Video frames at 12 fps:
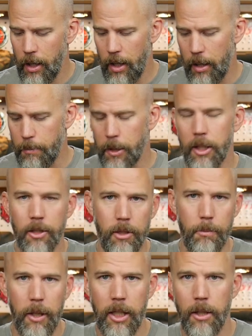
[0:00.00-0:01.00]
uh, because
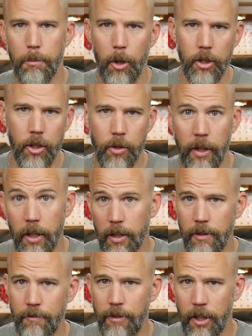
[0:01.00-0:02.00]
depending upon the trigger
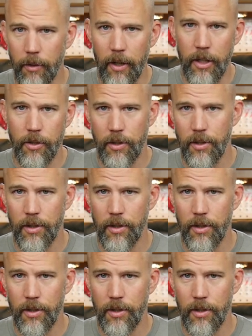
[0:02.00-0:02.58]
configuration,